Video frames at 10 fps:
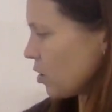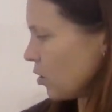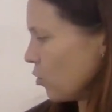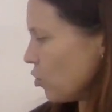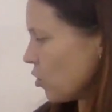
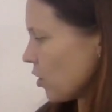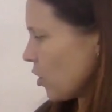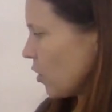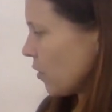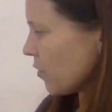solution
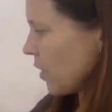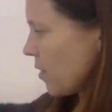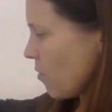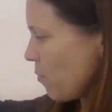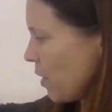curves,
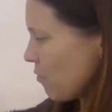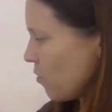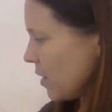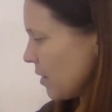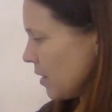either above
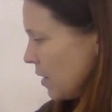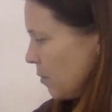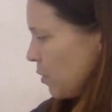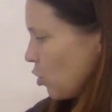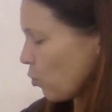1,
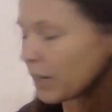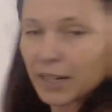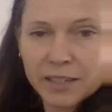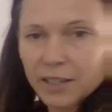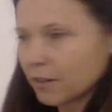
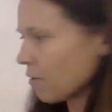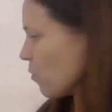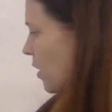between 0 and